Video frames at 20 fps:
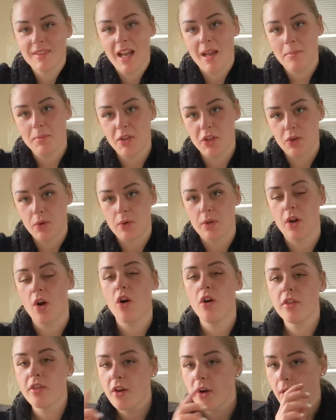I'm cured.
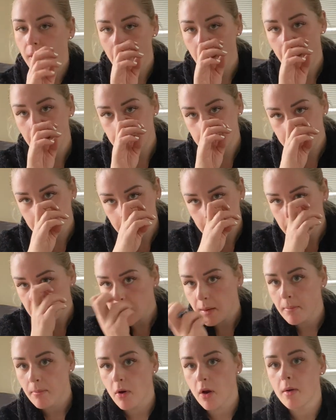Although I did
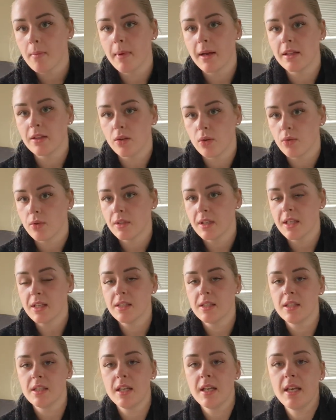mow my lawn
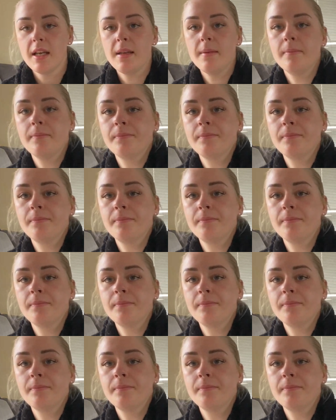yesterday.